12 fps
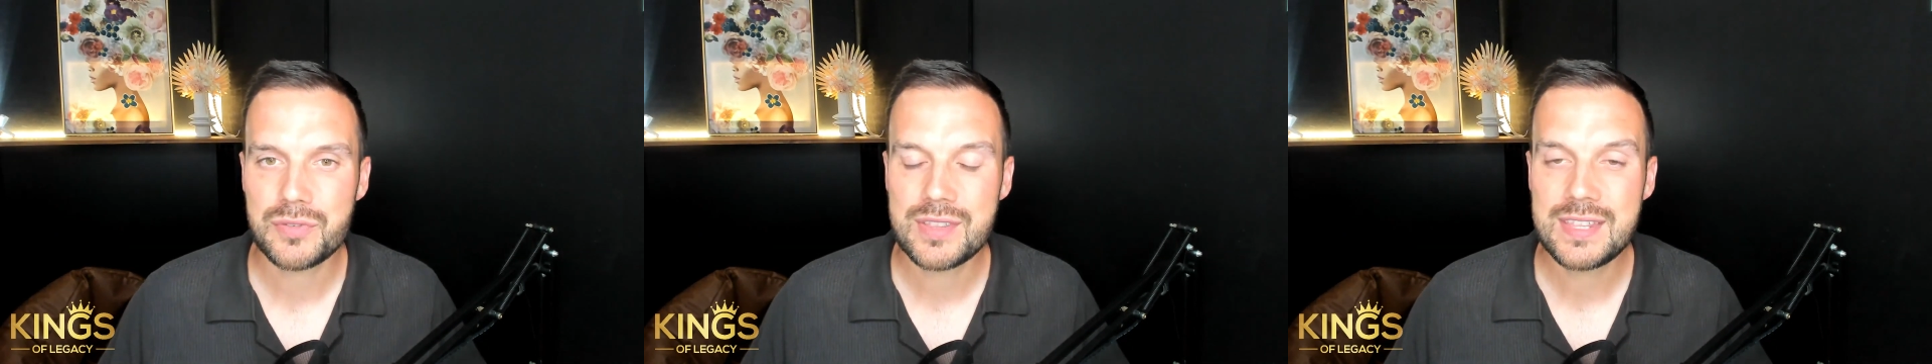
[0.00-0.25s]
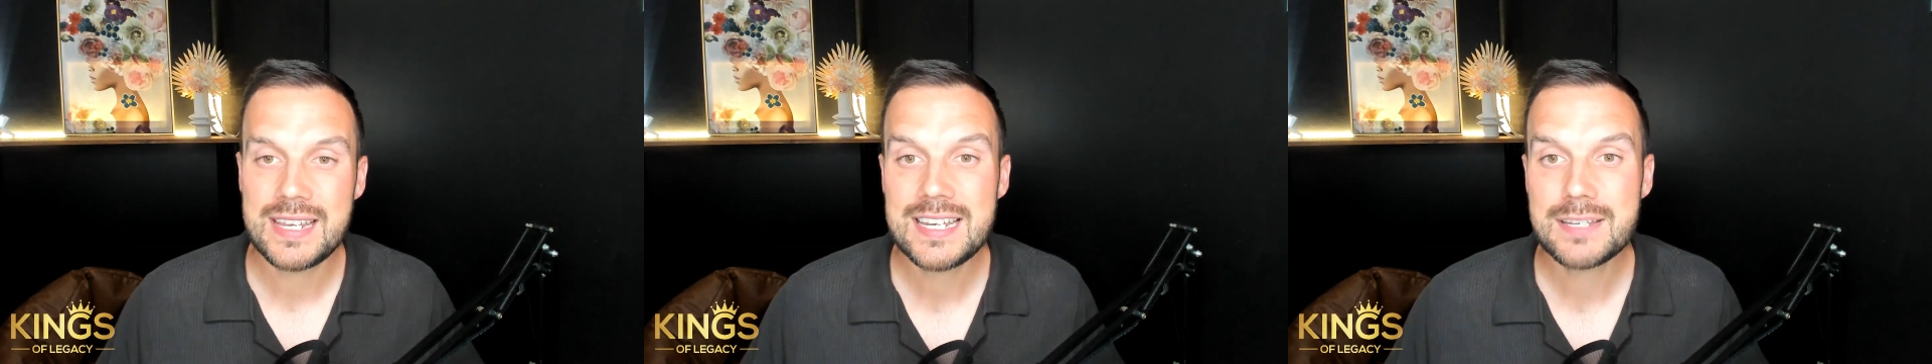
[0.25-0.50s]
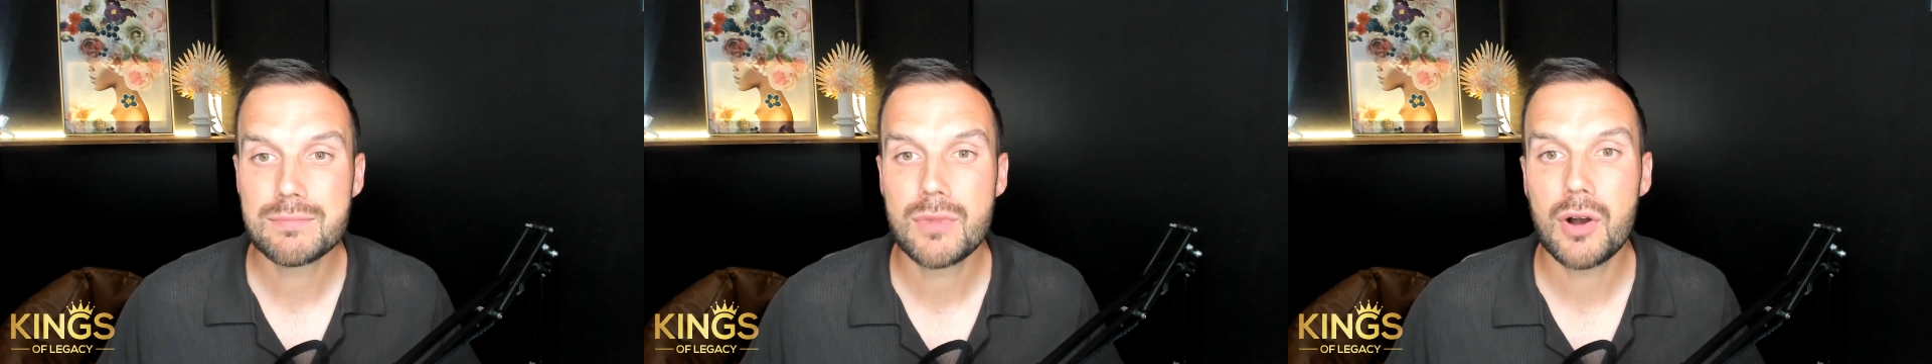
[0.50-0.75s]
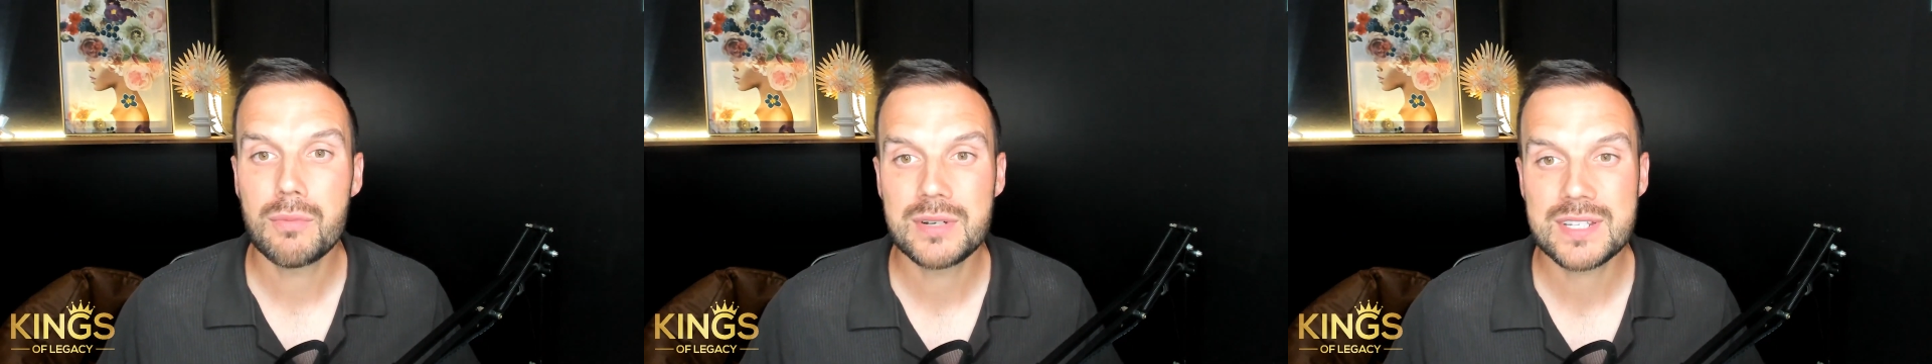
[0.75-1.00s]
these
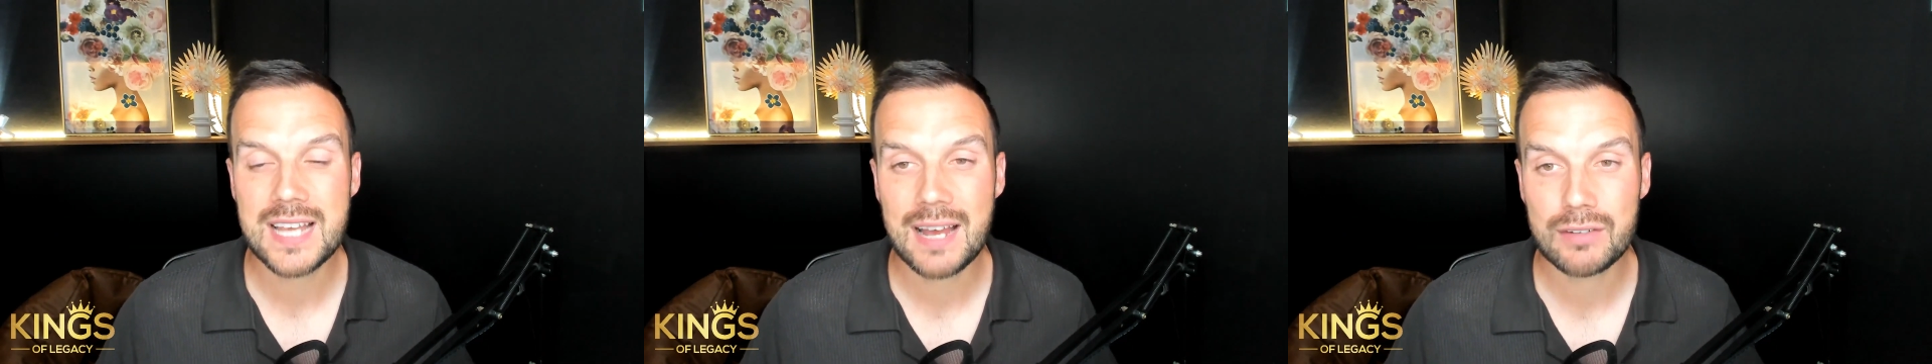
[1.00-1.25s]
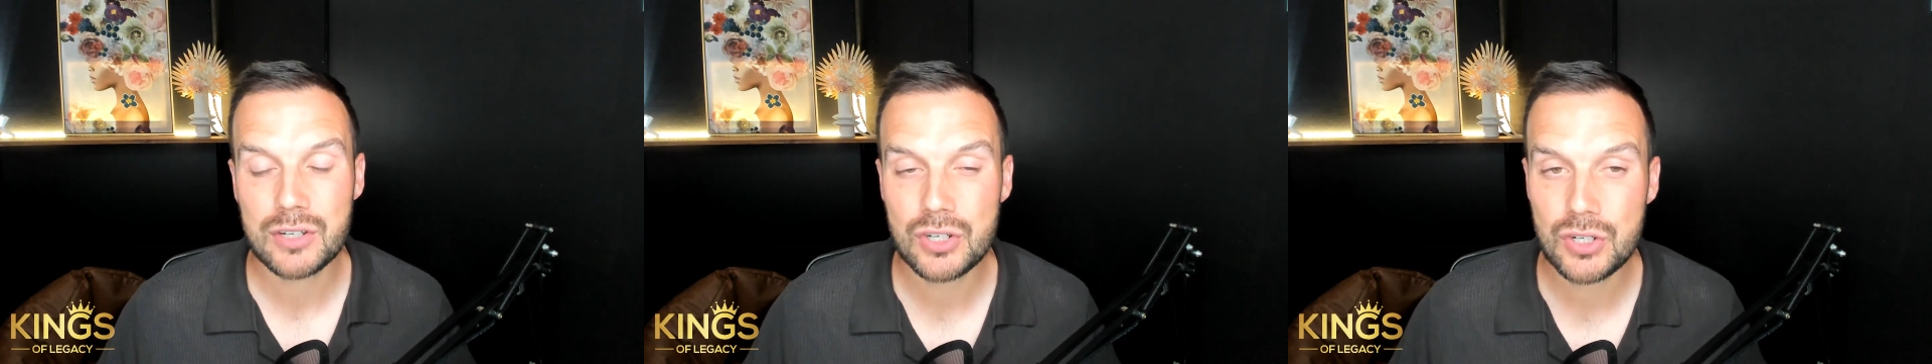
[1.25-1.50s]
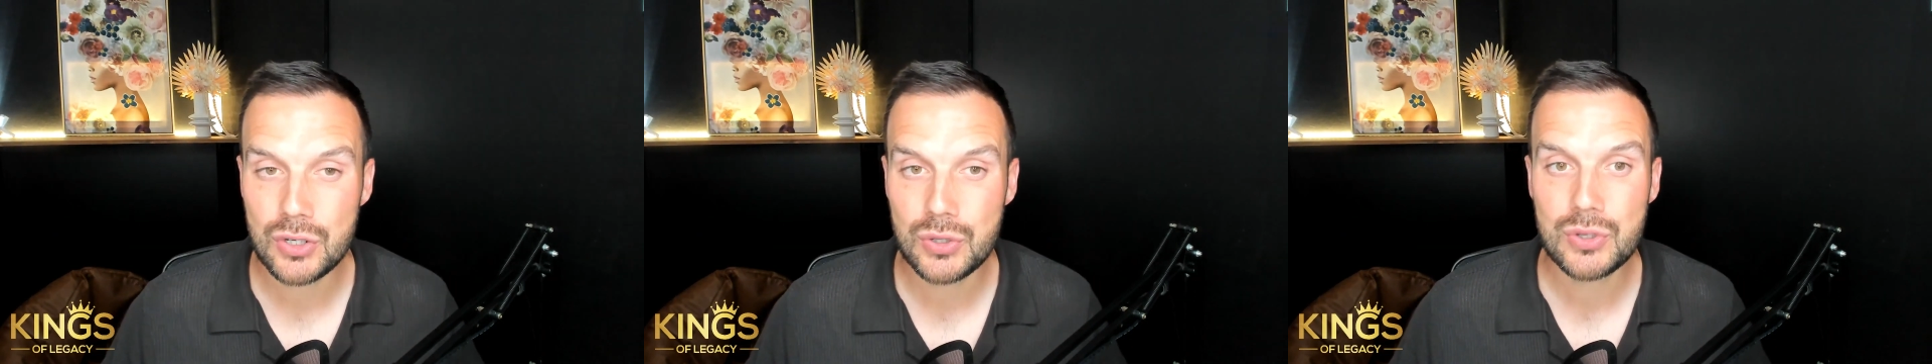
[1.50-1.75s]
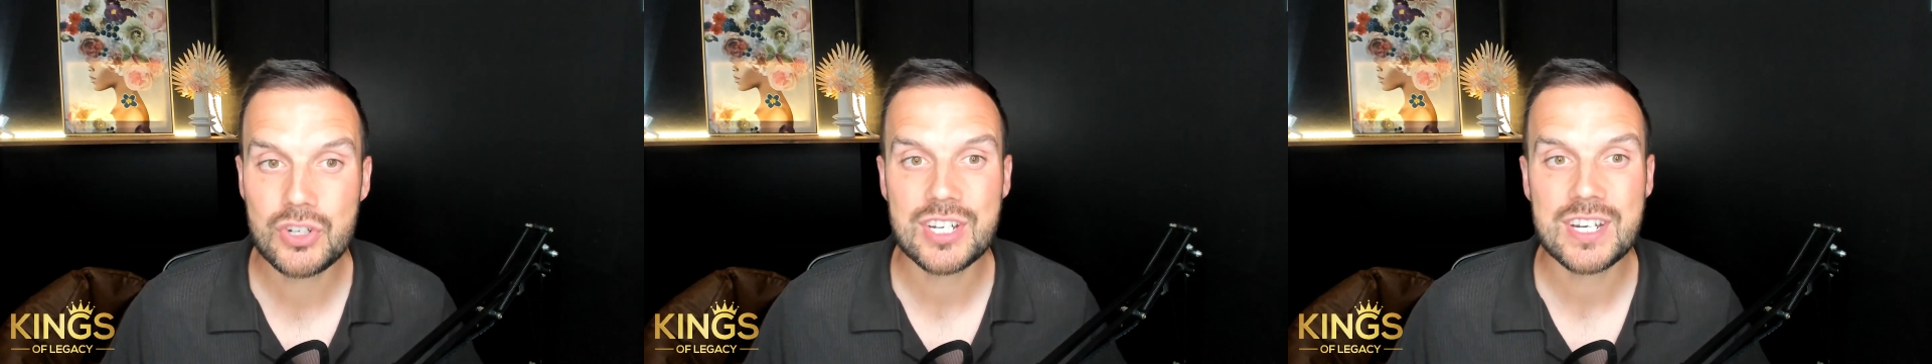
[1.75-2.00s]
moments have a huge